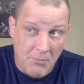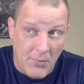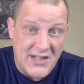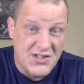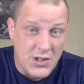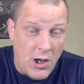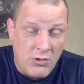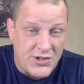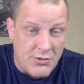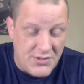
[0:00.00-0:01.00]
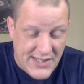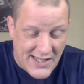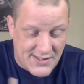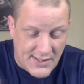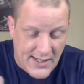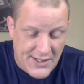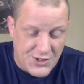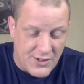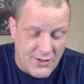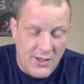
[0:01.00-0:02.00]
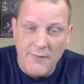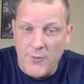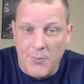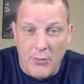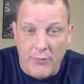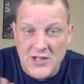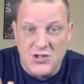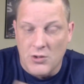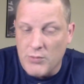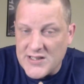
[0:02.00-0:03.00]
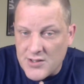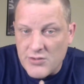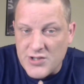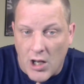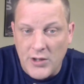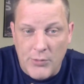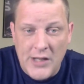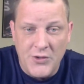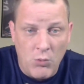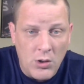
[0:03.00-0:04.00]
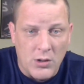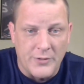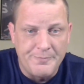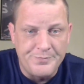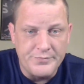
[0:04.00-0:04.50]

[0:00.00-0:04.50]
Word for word: must go to destination for professional wrestlers all around the world.